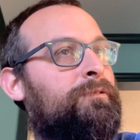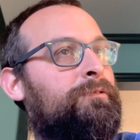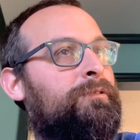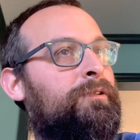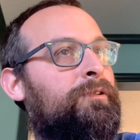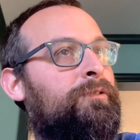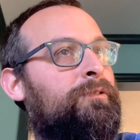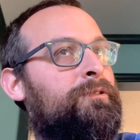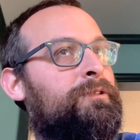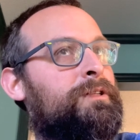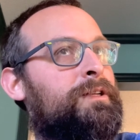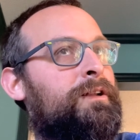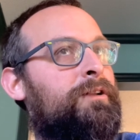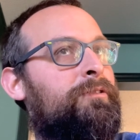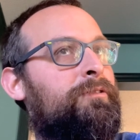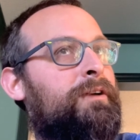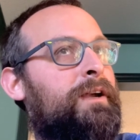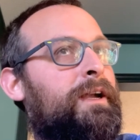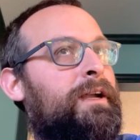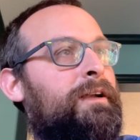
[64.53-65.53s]
the Lord said,
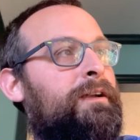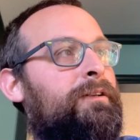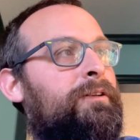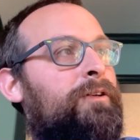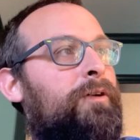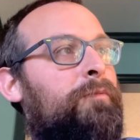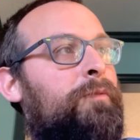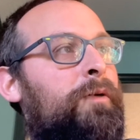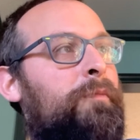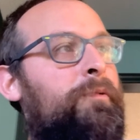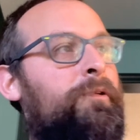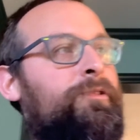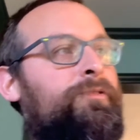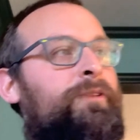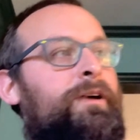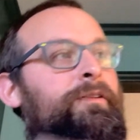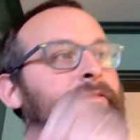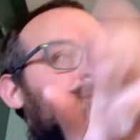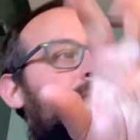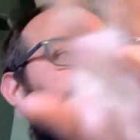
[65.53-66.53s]
okay, no more
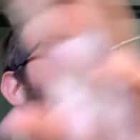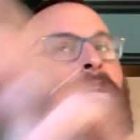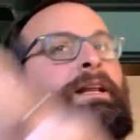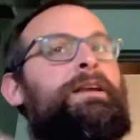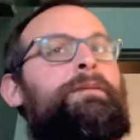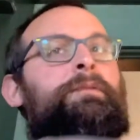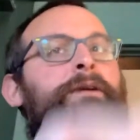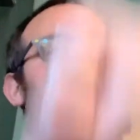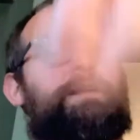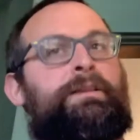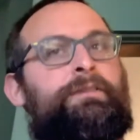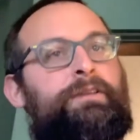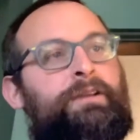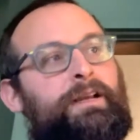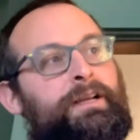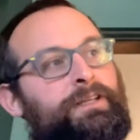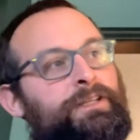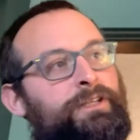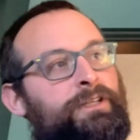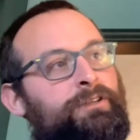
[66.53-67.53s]
birthright for anybody in the
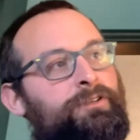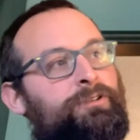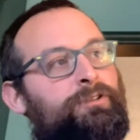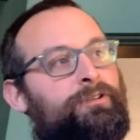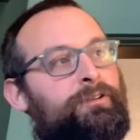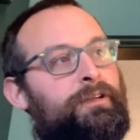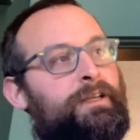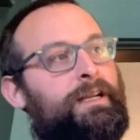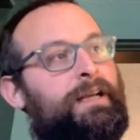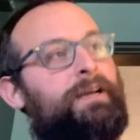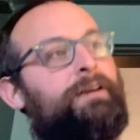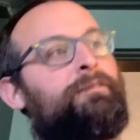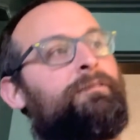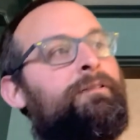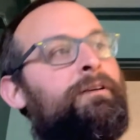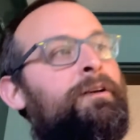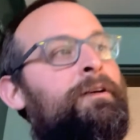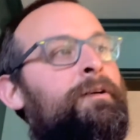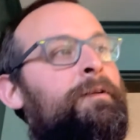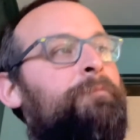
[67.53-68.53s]
nation. Took it
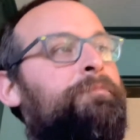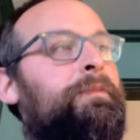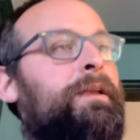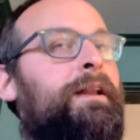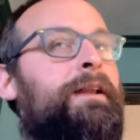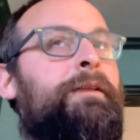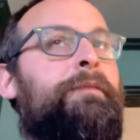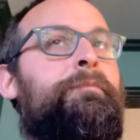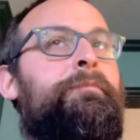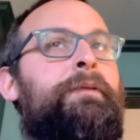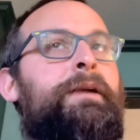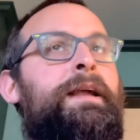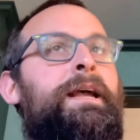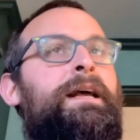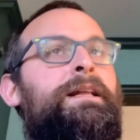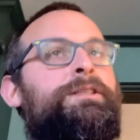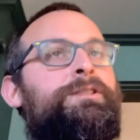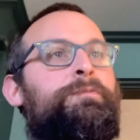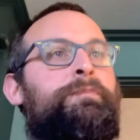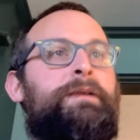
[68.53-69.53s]
out, and he
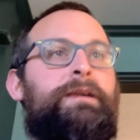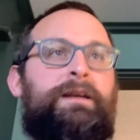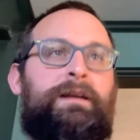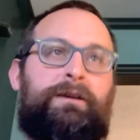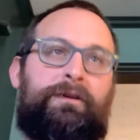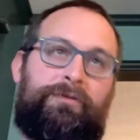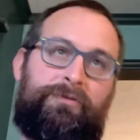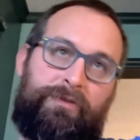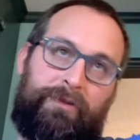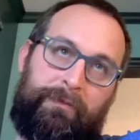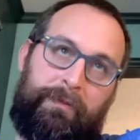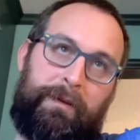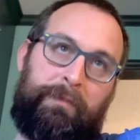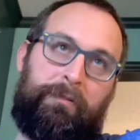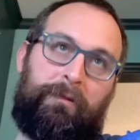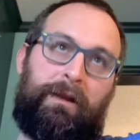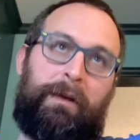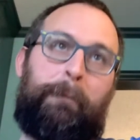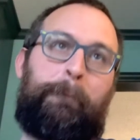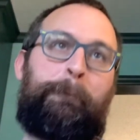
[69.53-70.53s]
began speaking to the
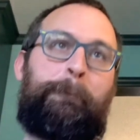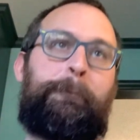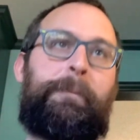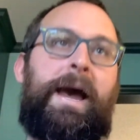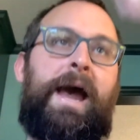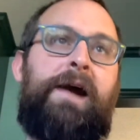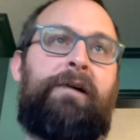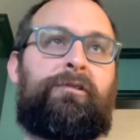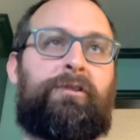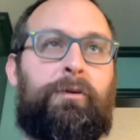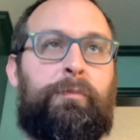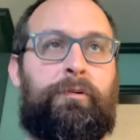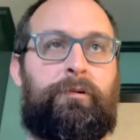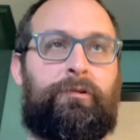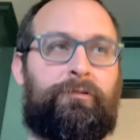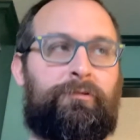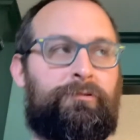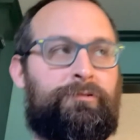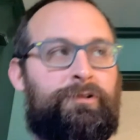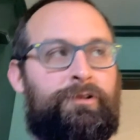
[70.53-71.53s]
people in
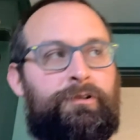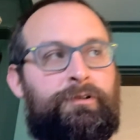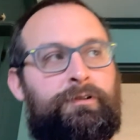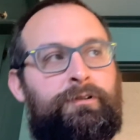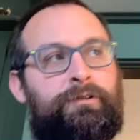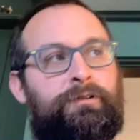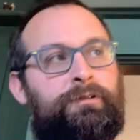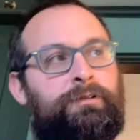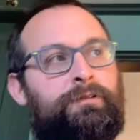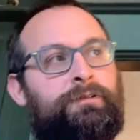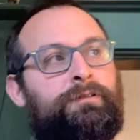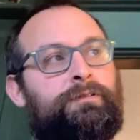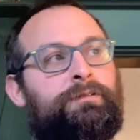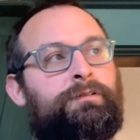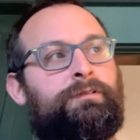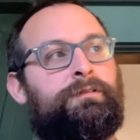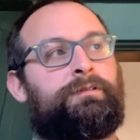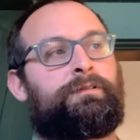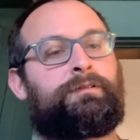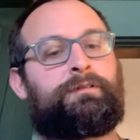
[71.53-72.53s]
parables.
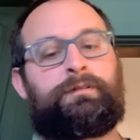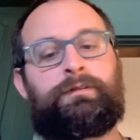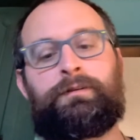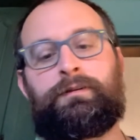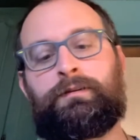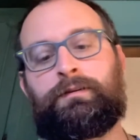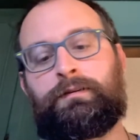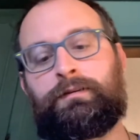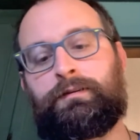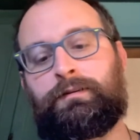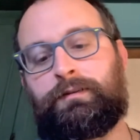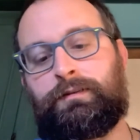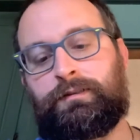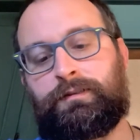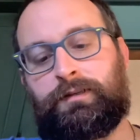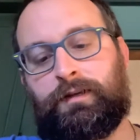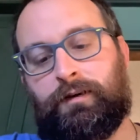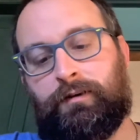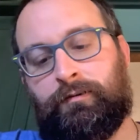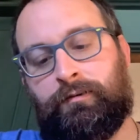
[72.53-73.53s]

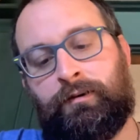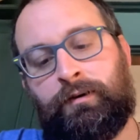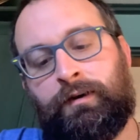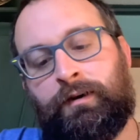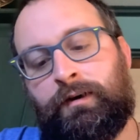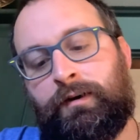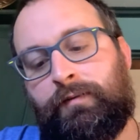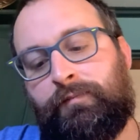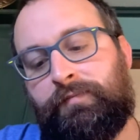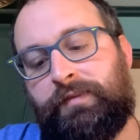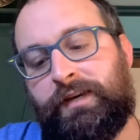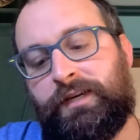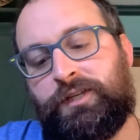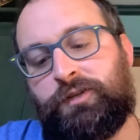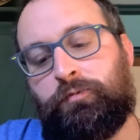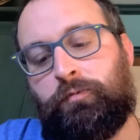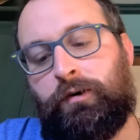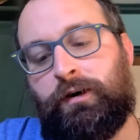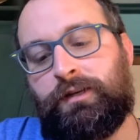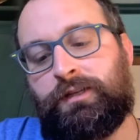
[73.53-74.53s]
So,
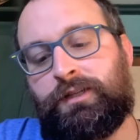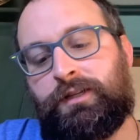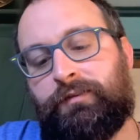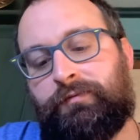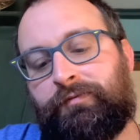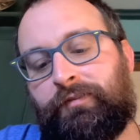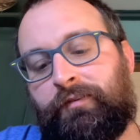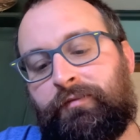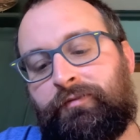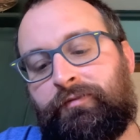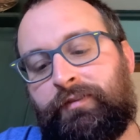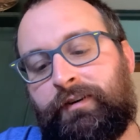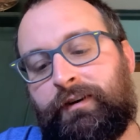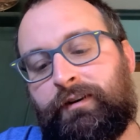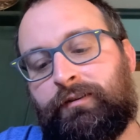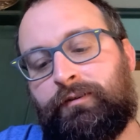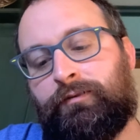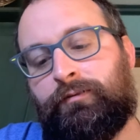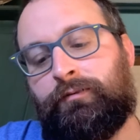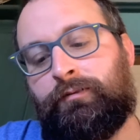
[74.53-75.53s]
this was to
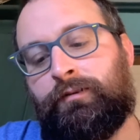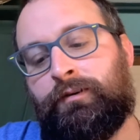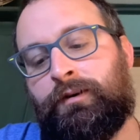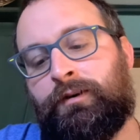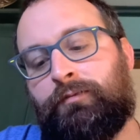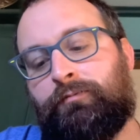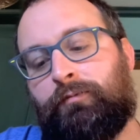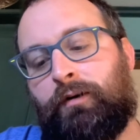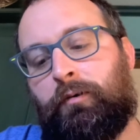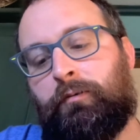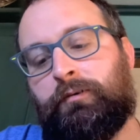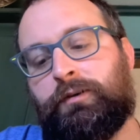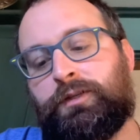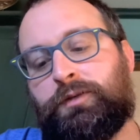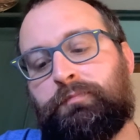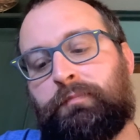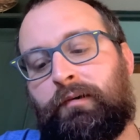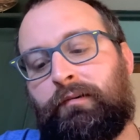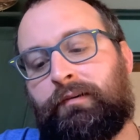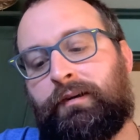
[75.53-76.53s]
fulfill what was
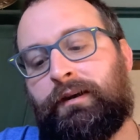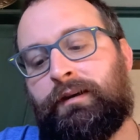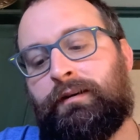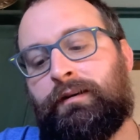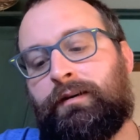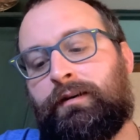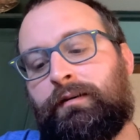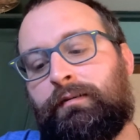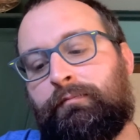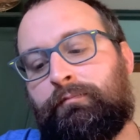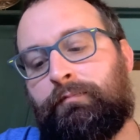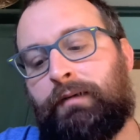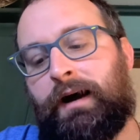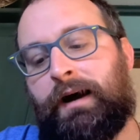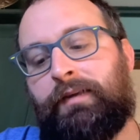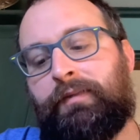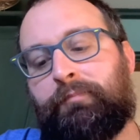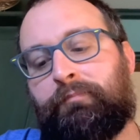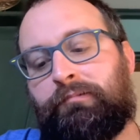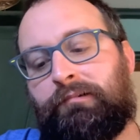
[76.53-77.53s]
spoken
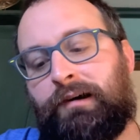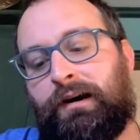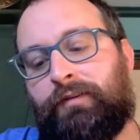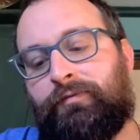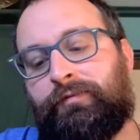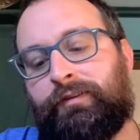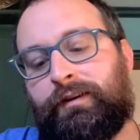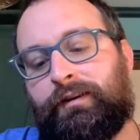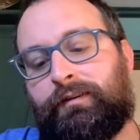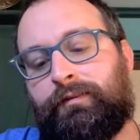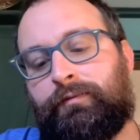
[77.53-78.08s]
by the prophet.